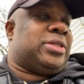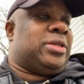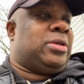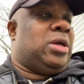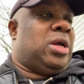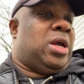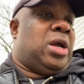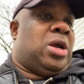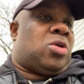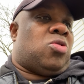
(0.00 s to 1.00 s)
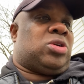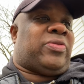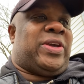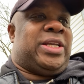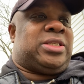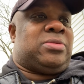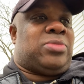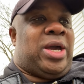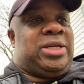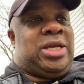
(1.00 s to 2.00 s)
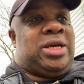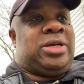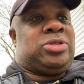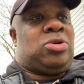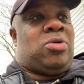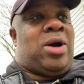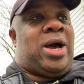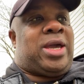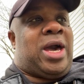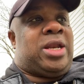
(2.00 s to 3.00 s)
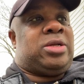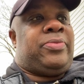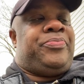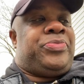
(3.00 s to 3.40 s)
And of course, if I get some ideas, I kind of,